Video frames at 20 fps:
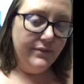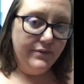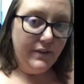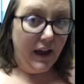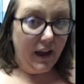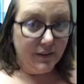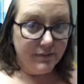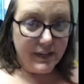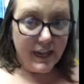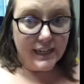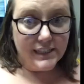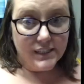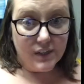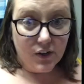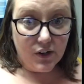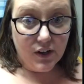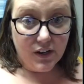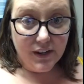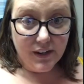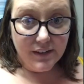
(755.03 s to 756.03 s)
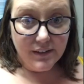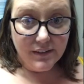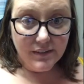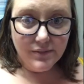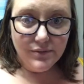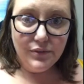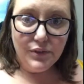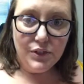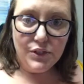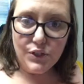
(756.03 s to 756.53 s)
5 days
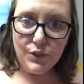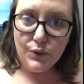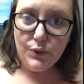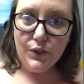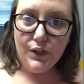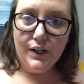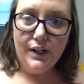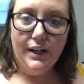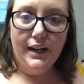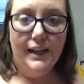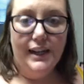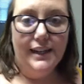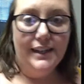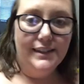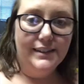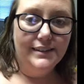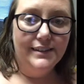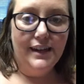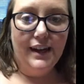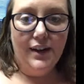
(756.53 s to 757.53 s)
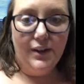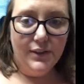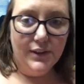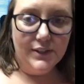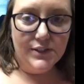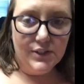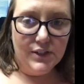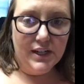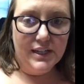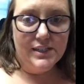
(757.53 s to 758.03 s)
on for sure, and I'll
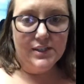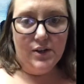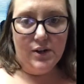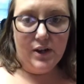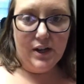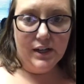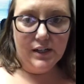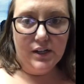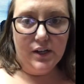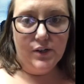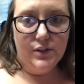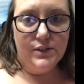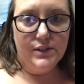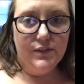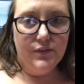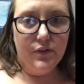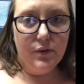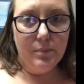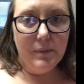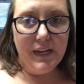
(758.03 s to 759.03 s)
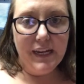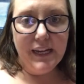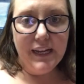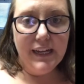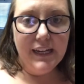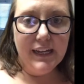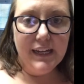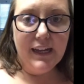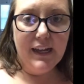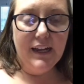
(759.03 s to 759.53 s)
let you guys know how it goes. For
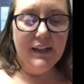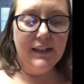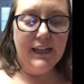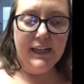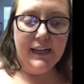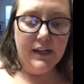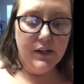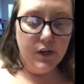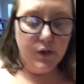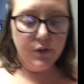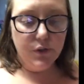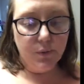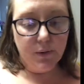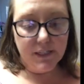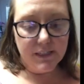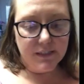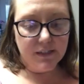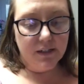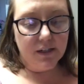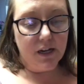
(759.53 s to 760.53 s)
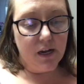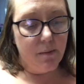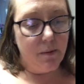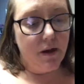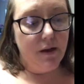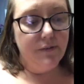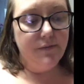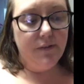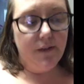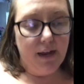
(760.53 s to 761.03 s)
me, like, I know the weight's gonna come
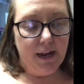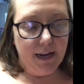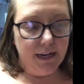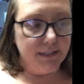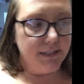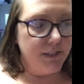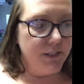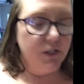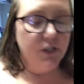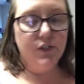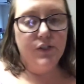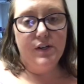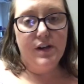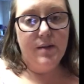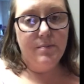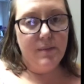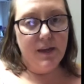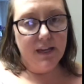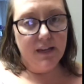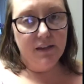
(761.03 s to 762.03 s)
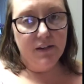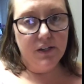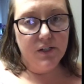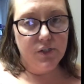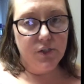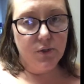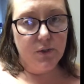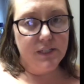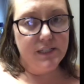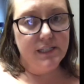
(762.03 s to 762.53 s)
off. I had surgery, I'm making
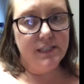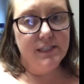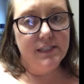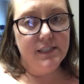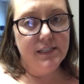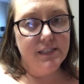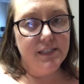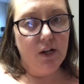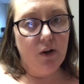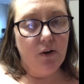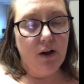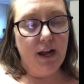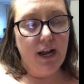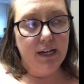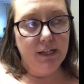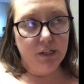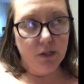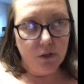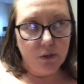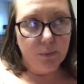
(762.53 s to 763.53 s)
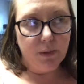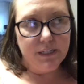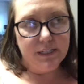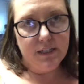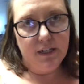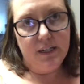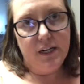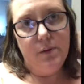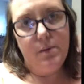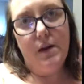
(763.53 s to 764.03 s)
good choices, so I know the weight's
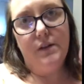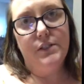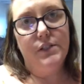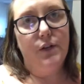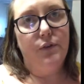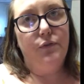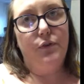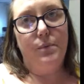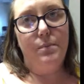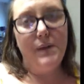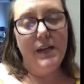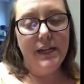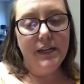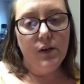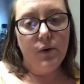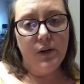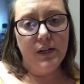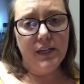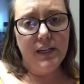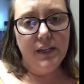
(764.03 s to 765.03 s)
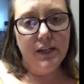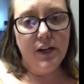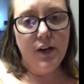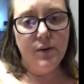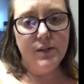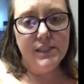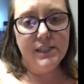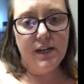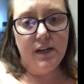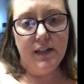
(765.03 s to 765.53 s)
gonna come off. So for me, going
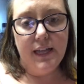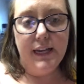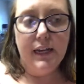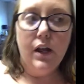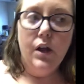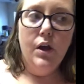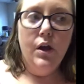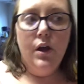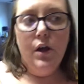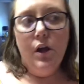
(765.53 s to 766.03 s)
keto is not like,